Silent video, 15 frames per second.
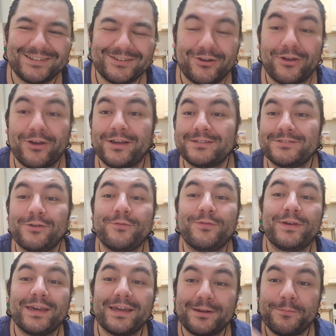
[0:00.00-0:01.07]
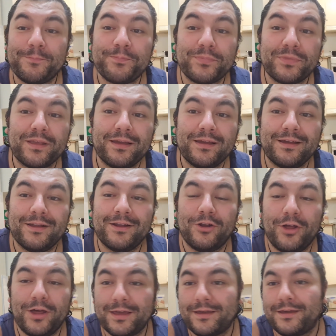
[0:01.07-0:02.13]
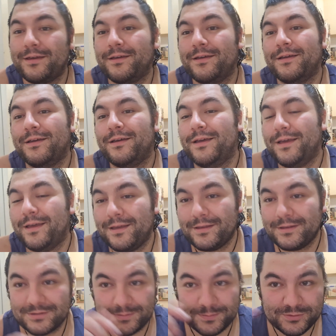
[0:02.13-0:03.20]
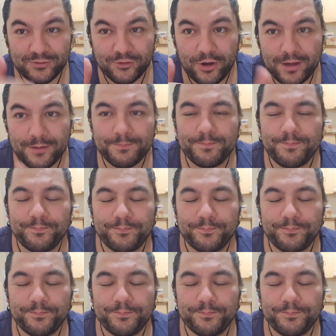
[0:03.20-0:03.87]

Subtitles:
All right guys, don't forget, like, subscribe,